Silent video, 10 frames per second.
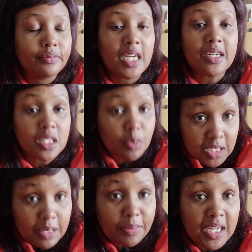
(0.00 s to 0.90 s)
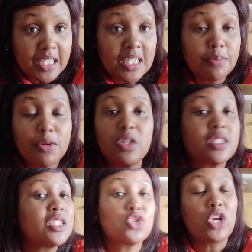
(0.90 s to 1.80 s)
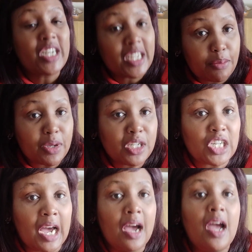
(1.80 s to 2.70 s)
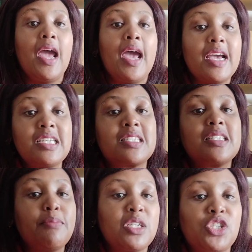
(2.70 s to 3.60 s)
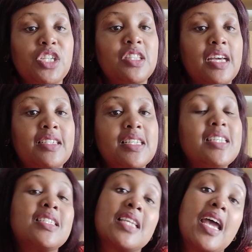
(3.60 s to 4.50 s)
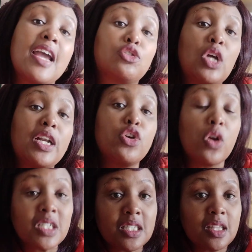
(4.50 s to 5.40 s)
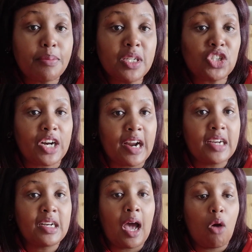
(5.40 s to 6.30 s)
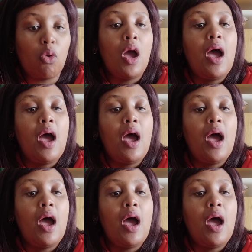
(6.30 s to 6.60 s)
responsibility, because he's not in the picture. As he mentioned that he's actually not in the picture right now.